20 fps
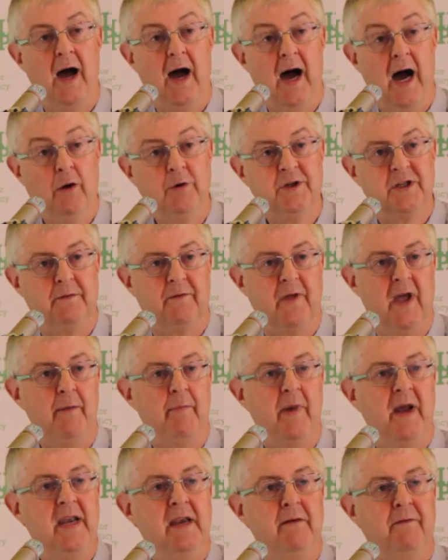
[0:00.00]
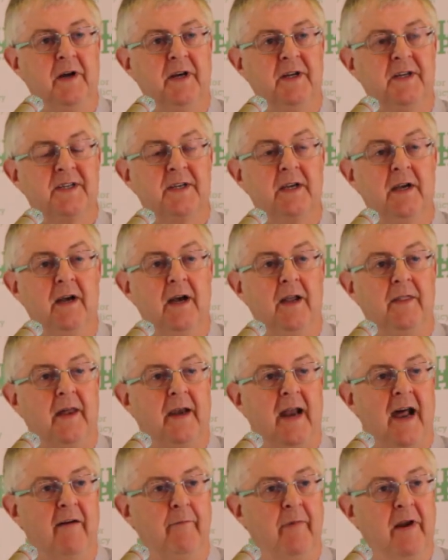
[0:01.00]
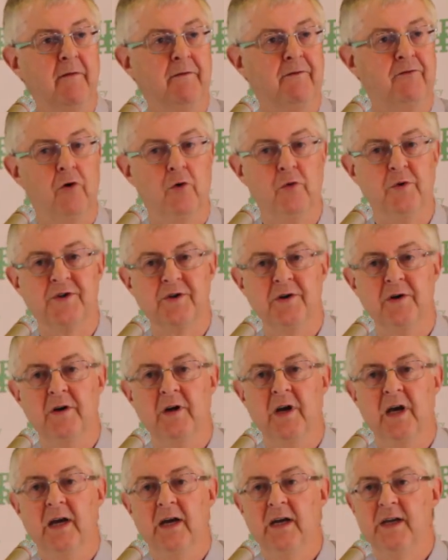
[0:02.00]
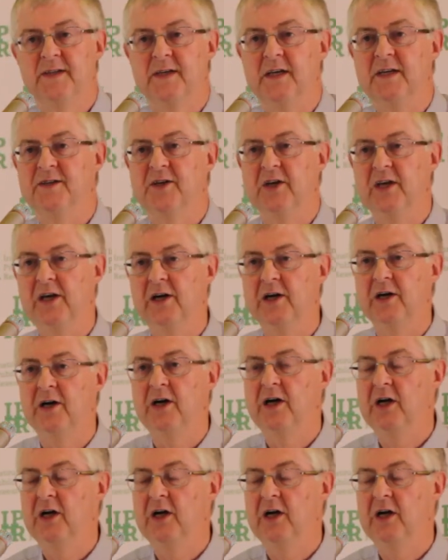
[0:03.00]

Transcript: out of their benefits that have been frozen since the year